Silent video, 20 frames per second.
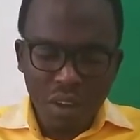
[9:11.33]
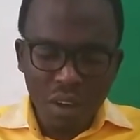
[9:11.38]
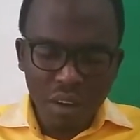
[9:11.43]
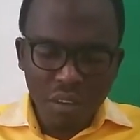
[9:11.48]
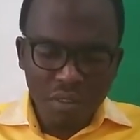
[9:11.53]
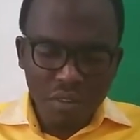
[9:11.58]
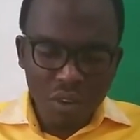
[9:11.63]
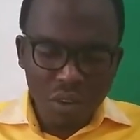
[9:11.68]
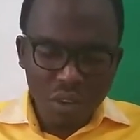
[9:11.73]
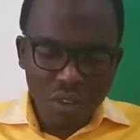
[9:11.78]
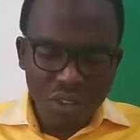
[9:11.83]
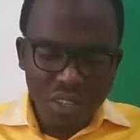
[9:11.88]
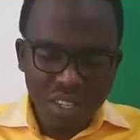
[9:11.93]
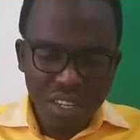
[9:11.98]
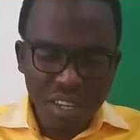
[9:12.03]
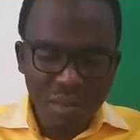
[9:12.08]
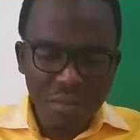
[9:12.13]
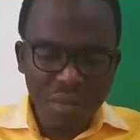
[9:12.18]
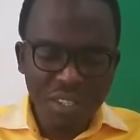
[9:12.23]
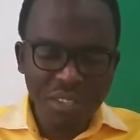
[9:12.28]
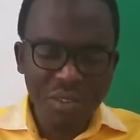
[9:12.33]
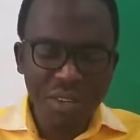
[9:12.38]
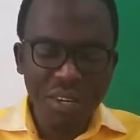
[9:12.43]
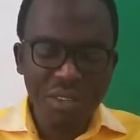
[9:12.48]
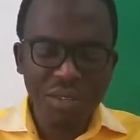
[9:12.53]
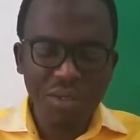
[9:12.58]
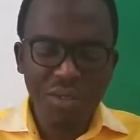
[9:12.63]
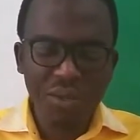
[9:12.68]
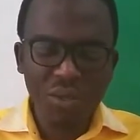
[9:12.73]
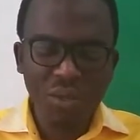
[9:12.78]
of course, let me
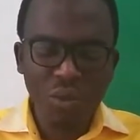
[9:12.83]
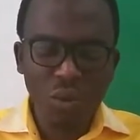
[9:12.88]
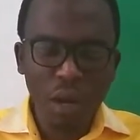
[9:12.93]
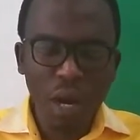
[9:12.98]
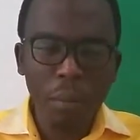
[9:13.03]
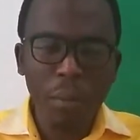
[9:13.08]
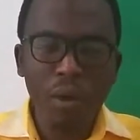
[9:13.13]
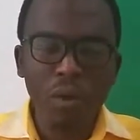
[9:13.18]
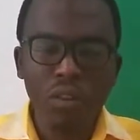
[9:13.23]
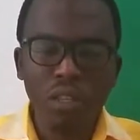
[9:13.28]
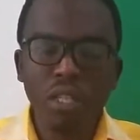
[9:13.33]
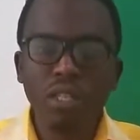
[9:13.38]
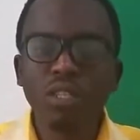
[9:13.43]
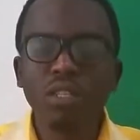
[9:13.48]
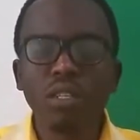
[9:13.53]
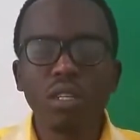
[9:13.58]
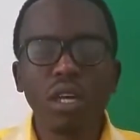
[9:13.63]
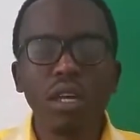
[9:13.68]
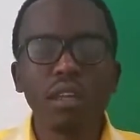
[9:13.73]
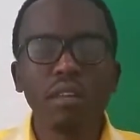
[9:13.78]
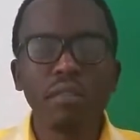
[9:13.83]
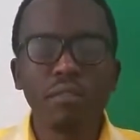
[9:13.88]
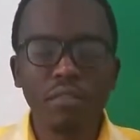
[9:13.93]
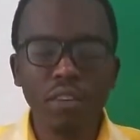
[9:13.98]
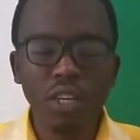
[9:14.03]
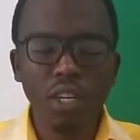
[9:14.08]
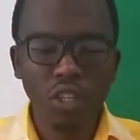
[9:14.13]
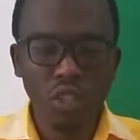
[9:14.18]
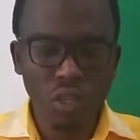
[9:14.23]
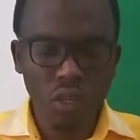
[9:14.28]
try to talk about this
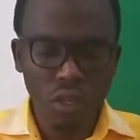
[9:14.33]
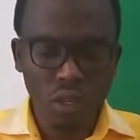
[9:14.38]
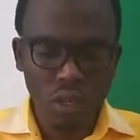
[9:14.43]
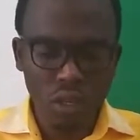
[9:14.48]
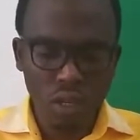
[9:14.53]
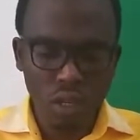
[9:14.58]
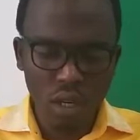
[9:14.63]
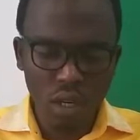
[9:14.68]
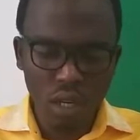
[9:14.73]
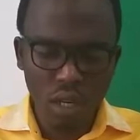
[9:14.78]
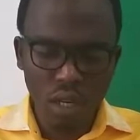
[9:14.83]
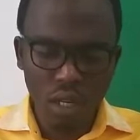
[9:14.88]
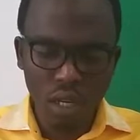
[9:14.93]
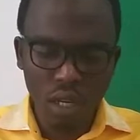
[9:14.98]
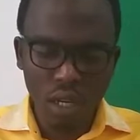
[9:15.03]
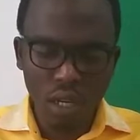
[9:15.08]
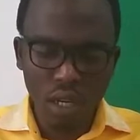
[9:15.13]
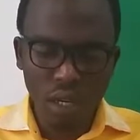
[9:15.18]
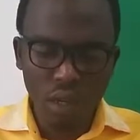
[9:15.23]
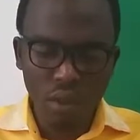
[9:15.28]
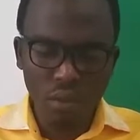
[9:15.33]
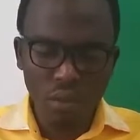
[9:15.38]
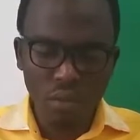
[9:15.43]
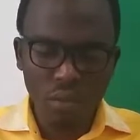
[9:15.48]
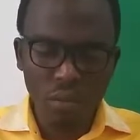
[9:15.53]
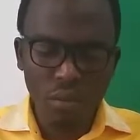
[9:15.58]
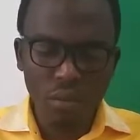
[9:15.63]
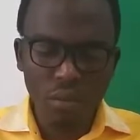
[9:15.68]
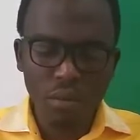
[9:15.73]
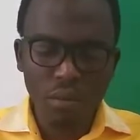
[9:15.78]
reflection. And
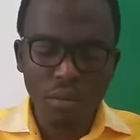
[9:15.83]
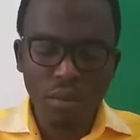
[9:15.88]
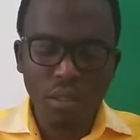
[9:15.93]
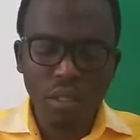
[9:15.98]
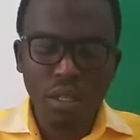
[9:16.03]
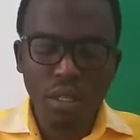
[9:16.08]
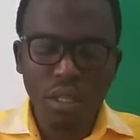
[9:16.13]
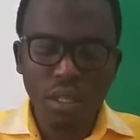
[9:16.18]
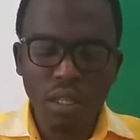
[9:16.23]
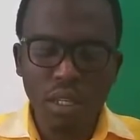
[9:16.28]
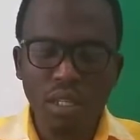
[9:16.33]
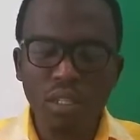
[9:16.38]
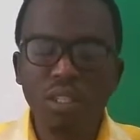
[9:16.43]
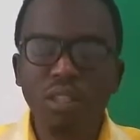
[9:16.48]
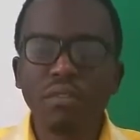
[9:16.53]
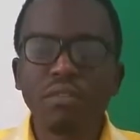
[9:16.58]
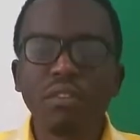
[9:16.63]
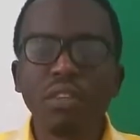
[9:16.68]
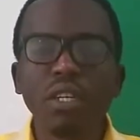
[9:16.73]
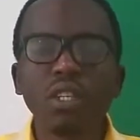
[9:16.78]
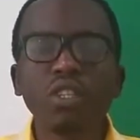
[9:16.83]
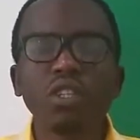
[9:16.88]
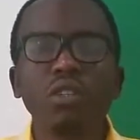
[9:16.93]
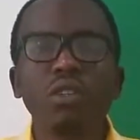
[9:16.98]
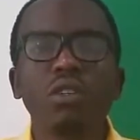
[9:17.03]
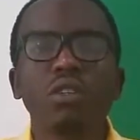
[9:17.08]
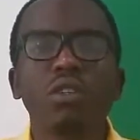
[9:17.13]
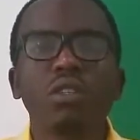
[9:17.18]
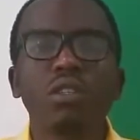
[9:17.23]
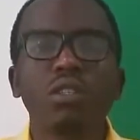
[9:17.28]
this
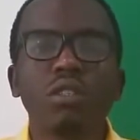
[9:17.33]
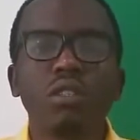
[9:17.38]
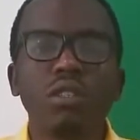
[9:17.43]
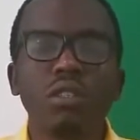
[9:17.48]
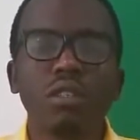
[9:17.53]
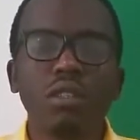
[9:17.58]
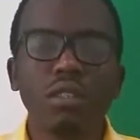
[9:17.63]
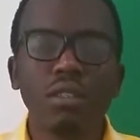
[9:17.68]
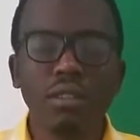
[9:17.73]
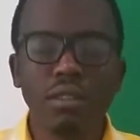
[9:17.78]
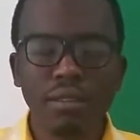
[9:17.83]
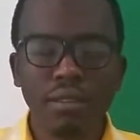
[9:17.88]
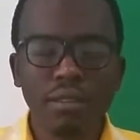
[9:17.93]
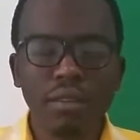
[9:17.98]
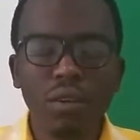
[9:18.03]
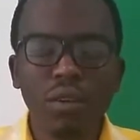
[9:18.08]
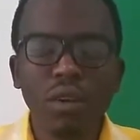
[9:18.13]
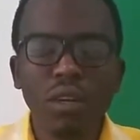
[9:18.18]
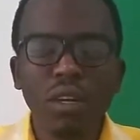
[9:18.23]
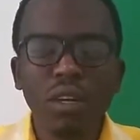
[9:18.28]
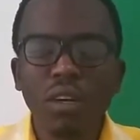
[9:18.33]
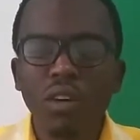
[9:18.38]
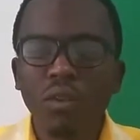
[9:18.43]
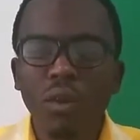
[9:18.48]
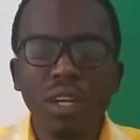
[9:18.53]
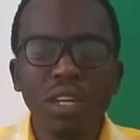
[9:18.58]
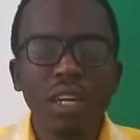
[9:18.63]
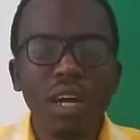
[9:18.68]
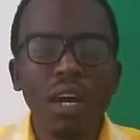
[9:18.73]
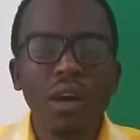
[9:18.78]
reflection is,
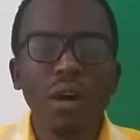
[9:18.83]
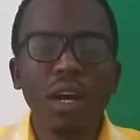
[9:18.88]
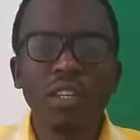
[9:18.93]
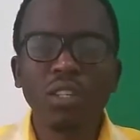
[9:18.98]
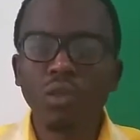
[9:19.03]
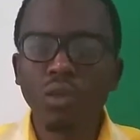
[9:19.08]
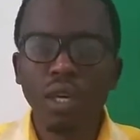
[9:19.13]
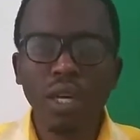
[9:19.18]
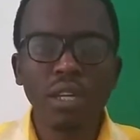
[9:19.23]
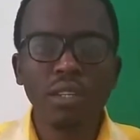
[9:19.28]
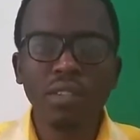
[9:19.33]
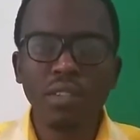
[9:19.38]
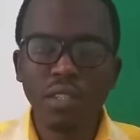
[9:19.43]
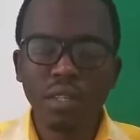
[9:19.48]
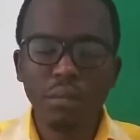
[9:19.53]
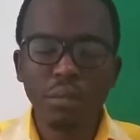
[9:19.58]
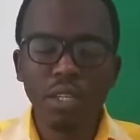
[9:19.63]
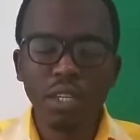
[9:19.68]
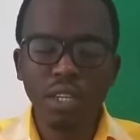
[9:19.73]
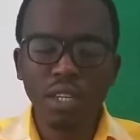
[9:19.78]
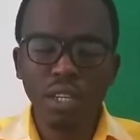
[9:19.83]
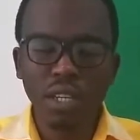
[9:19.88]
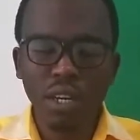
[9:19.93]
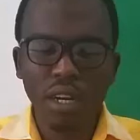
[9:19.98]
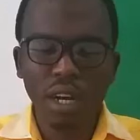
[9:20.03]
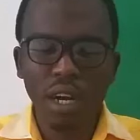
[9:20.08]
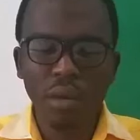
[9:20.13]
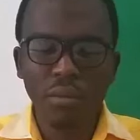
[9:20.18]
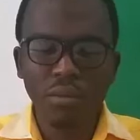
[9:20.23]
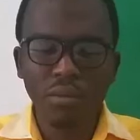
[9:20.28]
right now, as you can see me
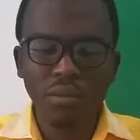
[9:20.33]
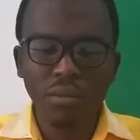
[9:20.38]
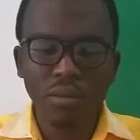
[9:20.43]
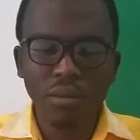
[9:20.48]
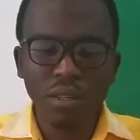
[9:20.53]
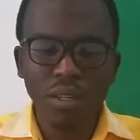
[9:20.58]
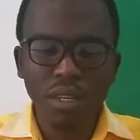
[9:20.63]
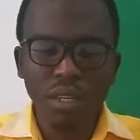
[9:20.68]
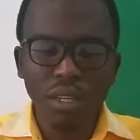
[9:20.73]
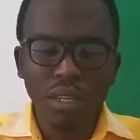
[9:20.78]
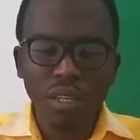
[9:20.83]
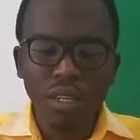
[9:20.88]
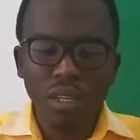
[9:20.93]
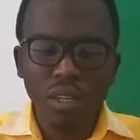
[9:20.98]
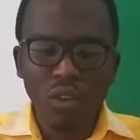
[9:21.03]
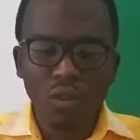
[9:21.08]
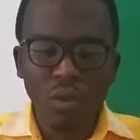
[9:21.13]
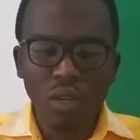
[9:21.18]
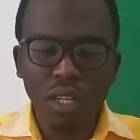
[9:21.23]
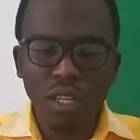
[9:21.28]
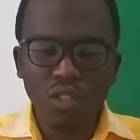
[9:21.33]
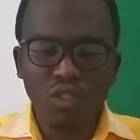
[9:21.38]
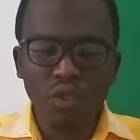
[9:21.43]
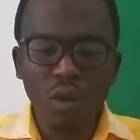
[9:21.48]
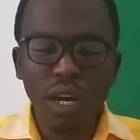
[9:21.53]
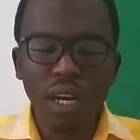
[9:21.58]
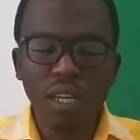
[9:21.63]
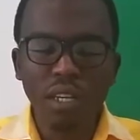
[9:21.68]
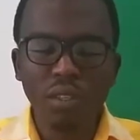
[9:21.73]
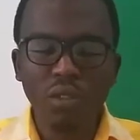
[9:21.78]
here, I'm really
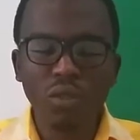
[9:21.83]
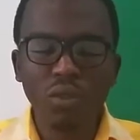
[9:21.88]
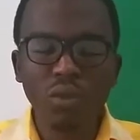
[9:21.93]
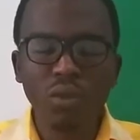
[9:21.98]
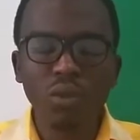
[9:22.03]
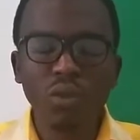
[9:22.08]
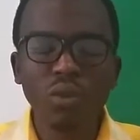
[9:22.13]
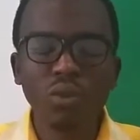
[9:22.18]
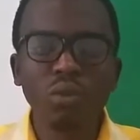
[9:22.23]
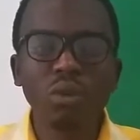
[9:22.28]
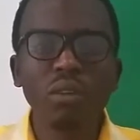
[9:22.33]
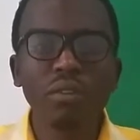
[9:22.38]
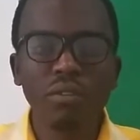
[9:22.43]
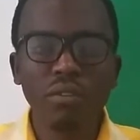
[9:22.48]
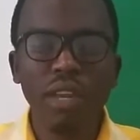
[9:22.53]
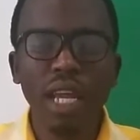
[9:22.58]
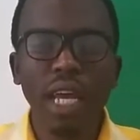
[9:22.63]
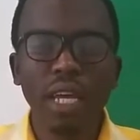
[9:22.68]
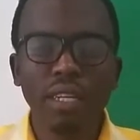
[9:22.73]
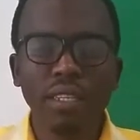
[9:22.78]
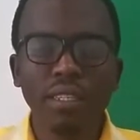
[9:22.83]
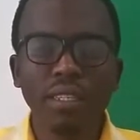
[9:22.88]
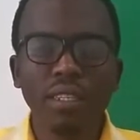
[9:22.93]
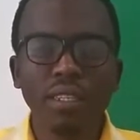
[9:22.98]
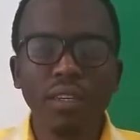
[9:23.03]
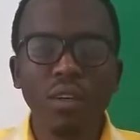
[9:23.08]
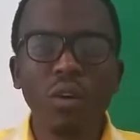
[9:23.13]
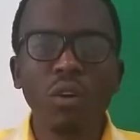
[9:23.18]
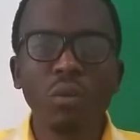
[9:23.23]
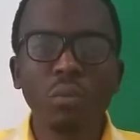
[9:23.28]
trying to reflect
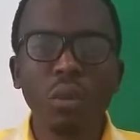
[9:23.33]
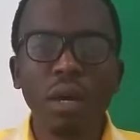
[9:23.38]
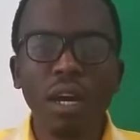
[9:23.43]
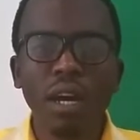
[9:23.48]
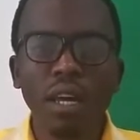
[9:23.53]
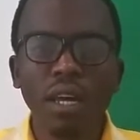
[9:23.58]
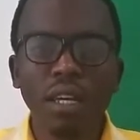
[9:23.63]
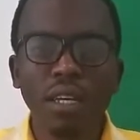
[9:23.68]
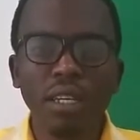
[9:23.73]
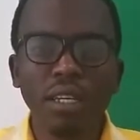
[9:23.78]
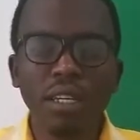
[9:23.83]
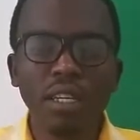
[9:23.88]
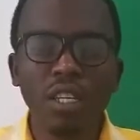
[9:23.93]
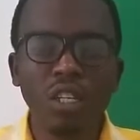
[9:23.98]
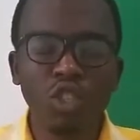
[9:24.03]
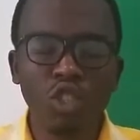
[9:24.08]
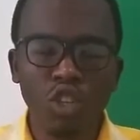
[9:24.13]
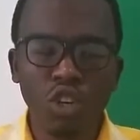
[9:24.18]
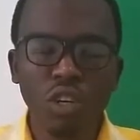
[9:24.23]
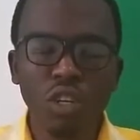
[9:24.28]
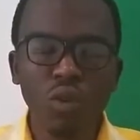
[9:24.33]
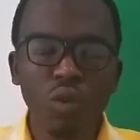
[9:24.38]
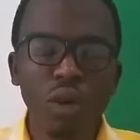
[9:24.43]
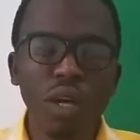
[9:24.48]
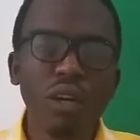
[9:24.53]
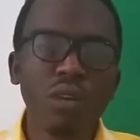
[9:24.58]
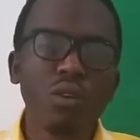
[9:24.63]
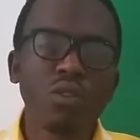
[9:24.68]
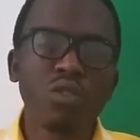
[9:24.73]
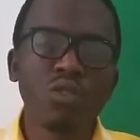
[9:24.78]
on my journey
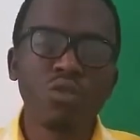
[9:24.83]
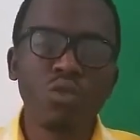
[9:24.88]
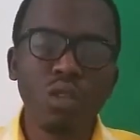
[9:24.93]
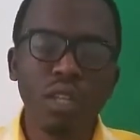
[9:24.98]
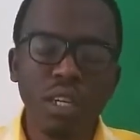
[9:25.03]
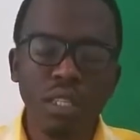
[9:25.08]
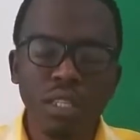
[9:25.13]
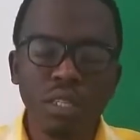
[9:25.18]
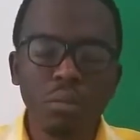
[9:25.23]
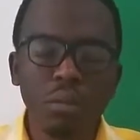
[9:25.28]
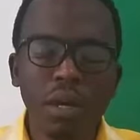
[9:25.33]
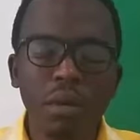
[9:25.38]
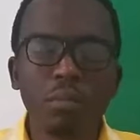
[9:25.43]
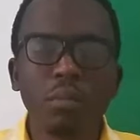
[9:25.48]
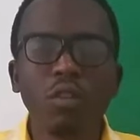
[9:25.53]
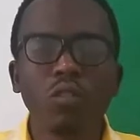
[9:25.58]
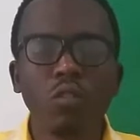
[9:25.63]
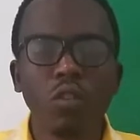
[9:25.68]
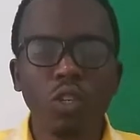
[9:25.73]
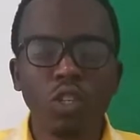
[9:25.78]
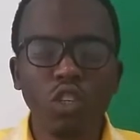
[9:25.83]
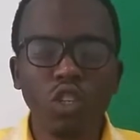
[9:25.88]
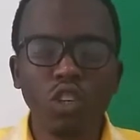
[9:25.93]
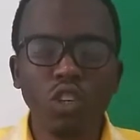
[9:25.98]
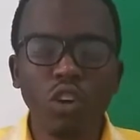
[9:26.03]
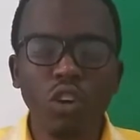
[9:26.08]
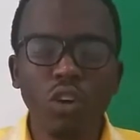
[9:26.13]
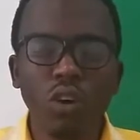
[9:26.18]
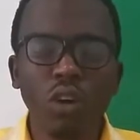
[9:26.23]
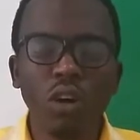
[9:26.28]
while I was creating my
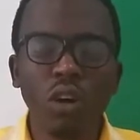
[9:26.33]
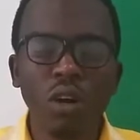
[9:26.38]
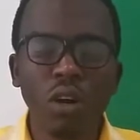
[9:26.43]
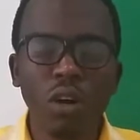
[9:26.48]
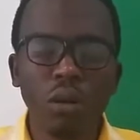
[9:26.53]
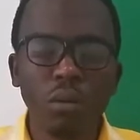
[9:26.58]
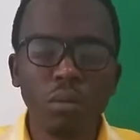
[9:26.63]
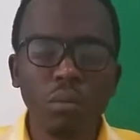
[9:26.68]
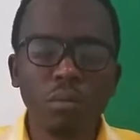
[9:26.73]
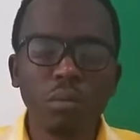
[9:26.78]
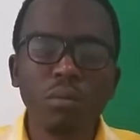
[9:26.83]
professional